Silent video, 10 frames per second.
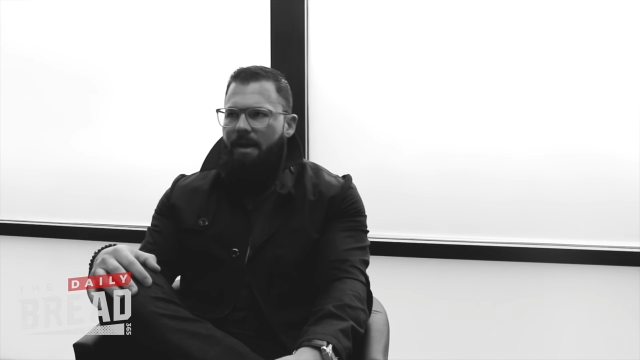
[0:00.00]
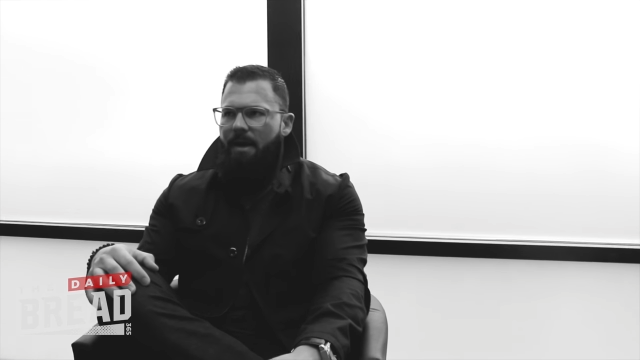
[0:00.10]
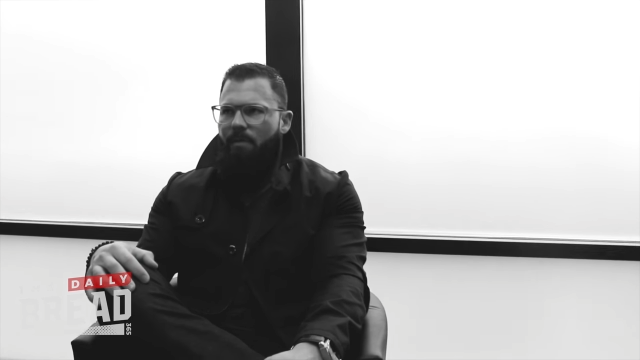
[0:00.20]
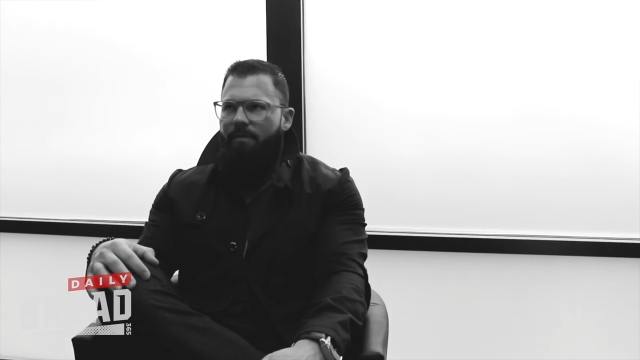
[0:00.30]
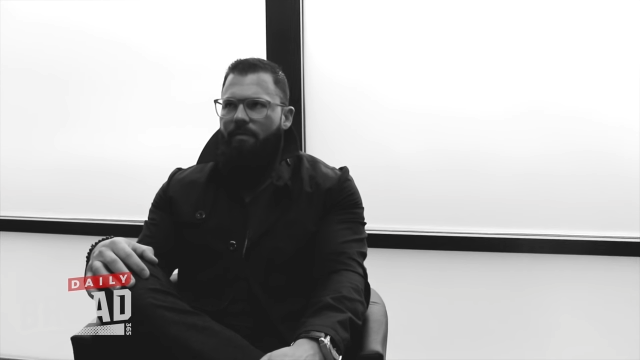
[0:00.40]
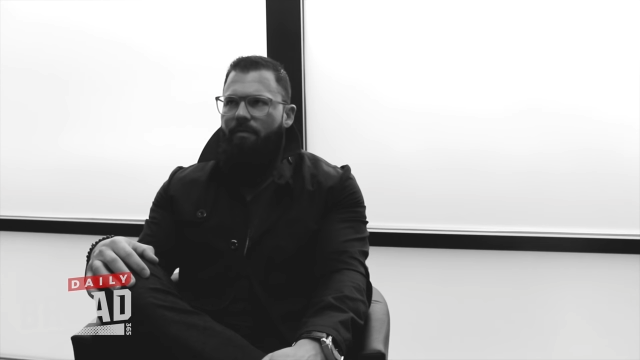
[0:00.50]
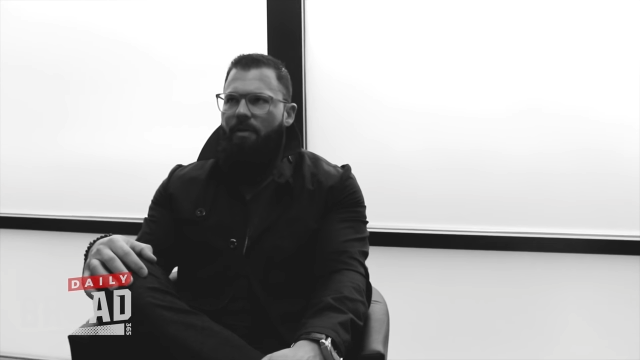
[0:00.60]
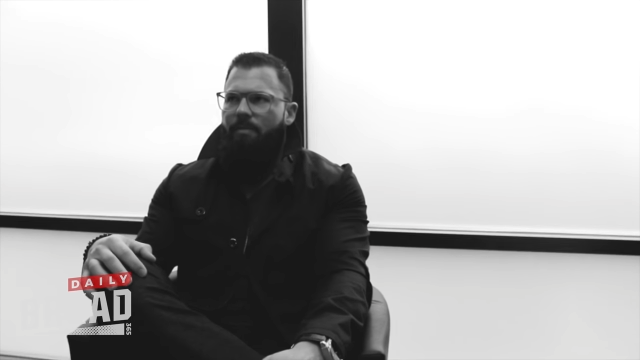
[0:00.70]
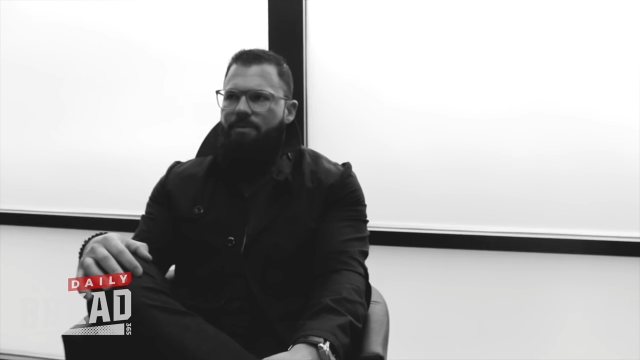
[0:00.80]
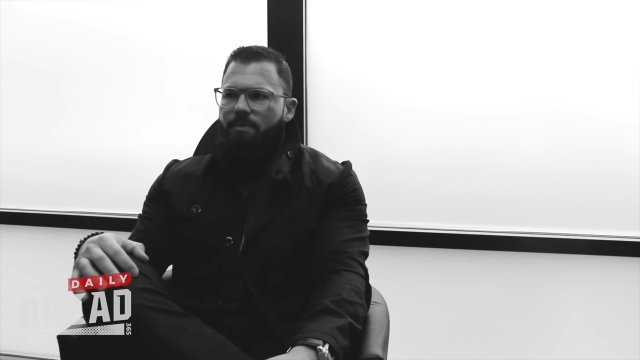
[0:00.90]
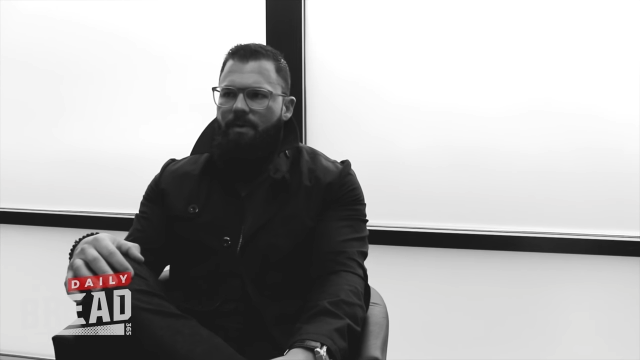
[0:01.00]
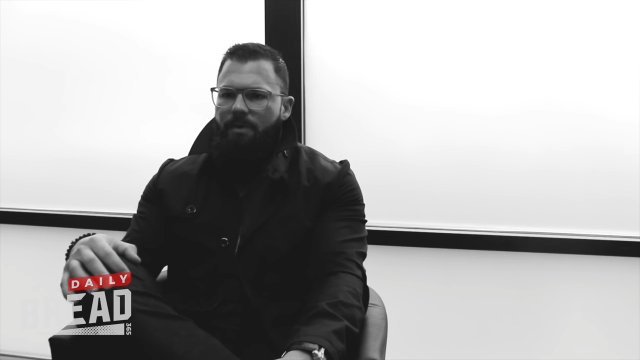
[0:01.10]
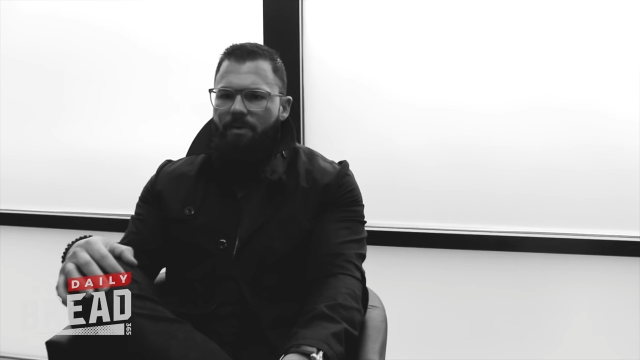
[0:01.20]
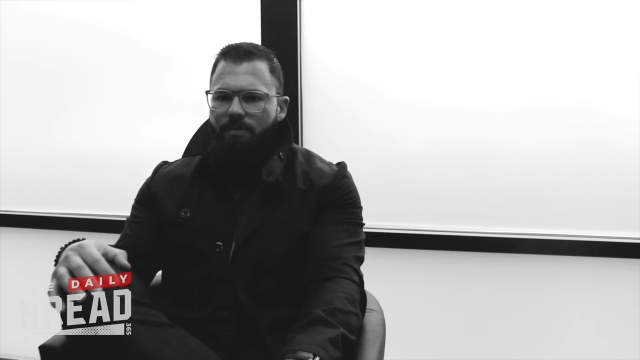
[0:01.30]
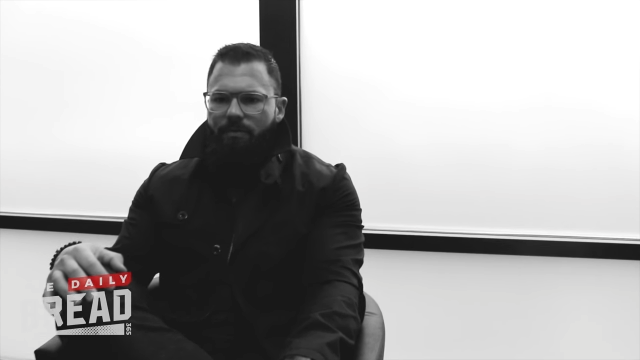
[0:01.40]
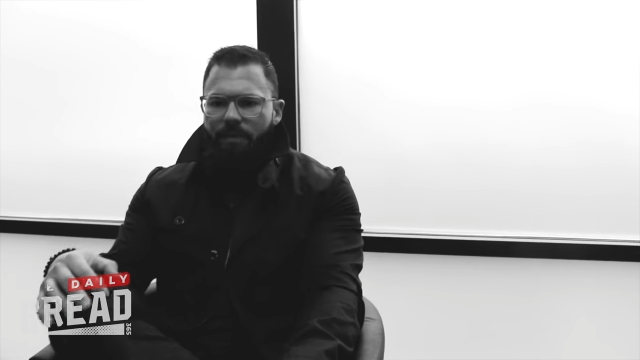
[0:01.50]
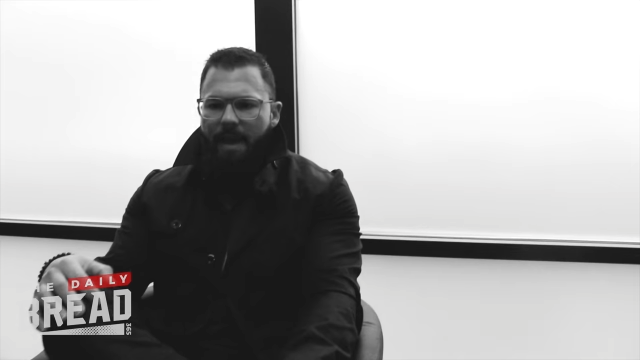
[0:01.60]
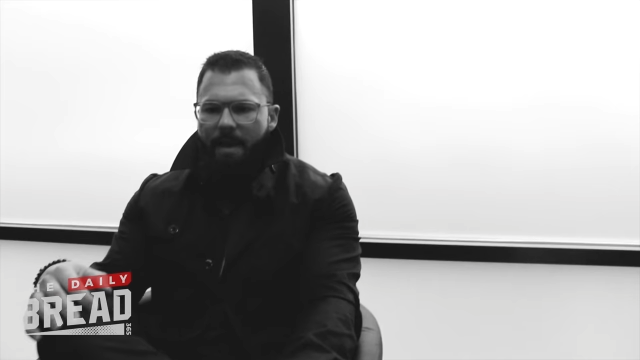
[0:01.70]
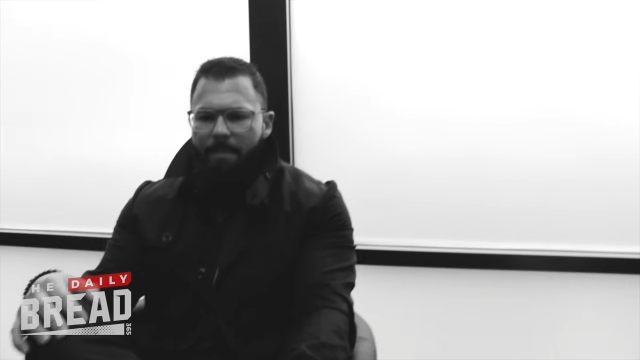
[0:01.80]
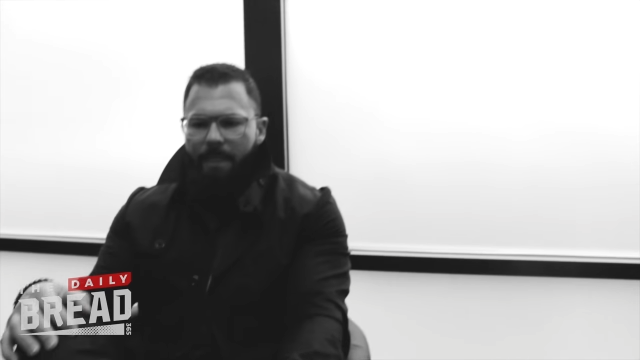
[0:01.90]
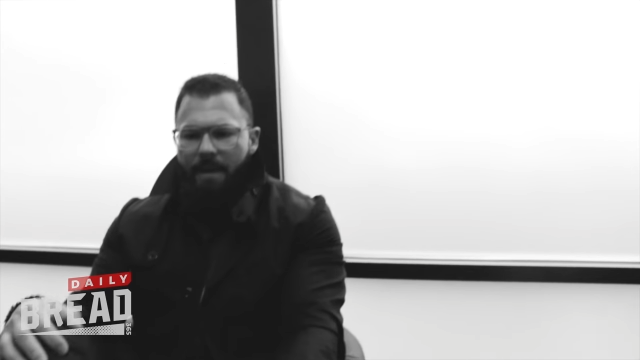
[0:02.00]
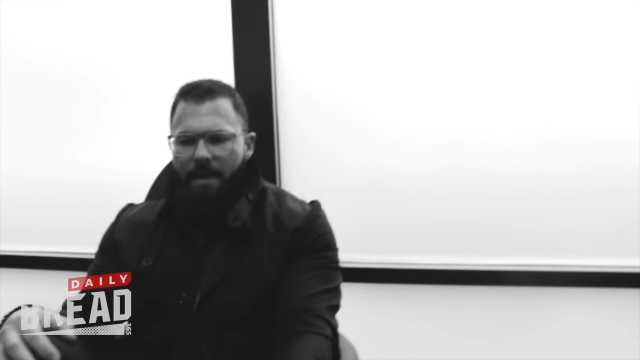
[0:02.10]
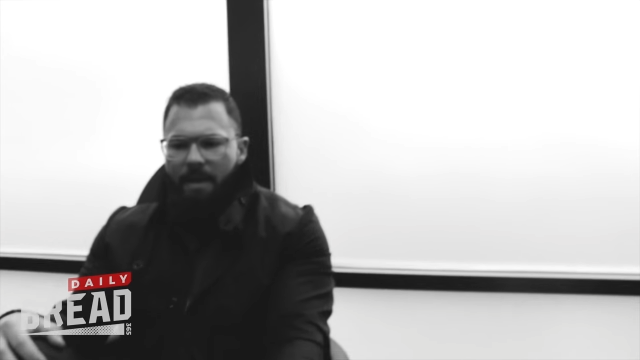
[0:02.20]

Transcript: uh, whatever verbiage you want to use for that.